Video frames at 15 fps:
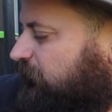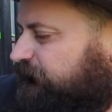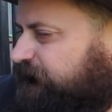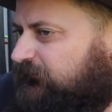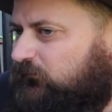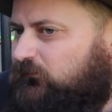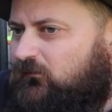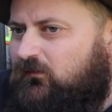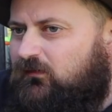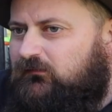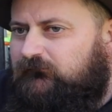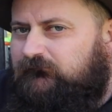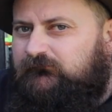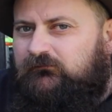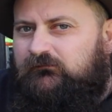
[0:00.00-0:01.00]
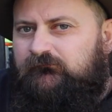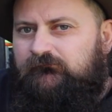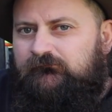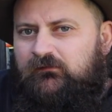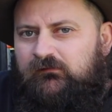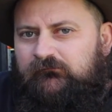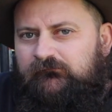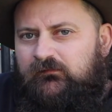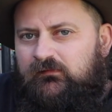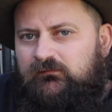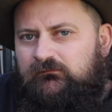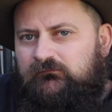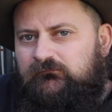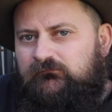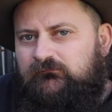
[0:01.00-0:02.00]
some kind of solid structure
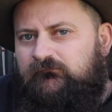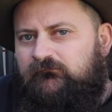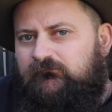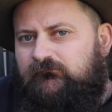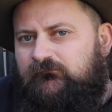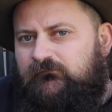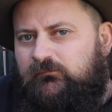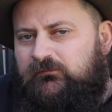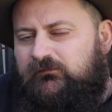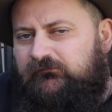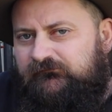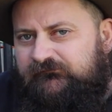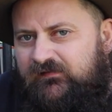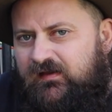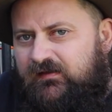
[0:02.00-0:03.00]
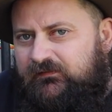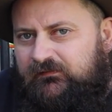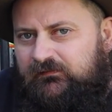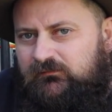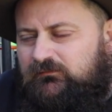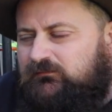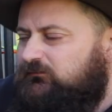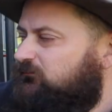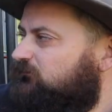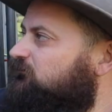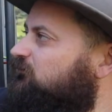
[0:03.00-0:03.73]
to be sat in.